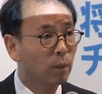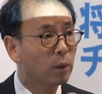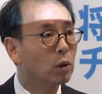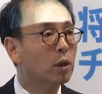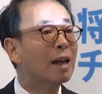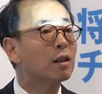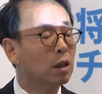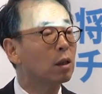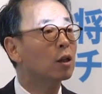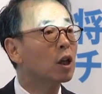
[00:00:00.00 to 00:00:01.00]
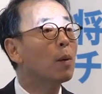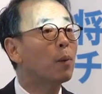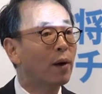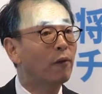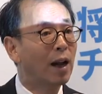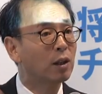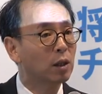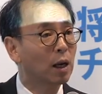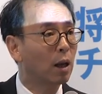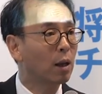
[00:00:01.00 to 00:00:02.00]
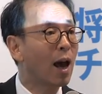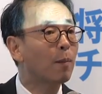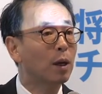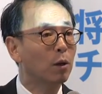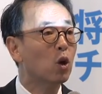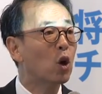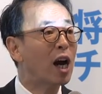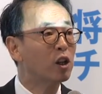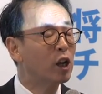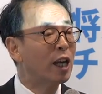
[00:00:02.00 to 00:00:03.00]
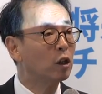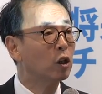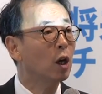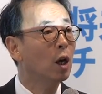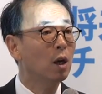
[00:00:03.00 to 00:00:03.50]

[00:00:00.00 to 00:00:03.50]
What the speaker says: So that's the subprime financing that happened in the United States,